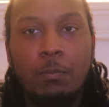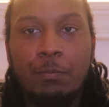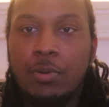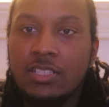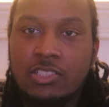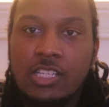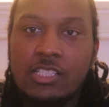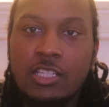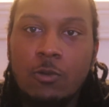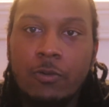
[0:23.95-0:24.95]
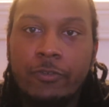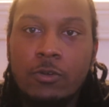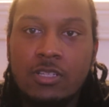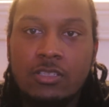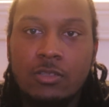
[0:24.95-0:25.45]
but she still
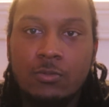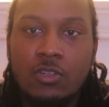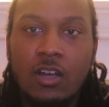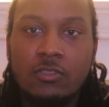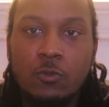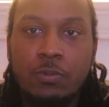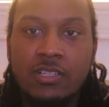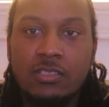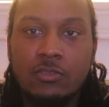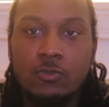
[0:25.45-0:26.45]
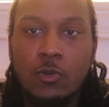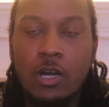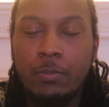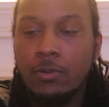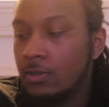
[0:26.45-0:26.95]
refuses to talk to President
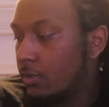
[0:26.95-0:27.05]
Trump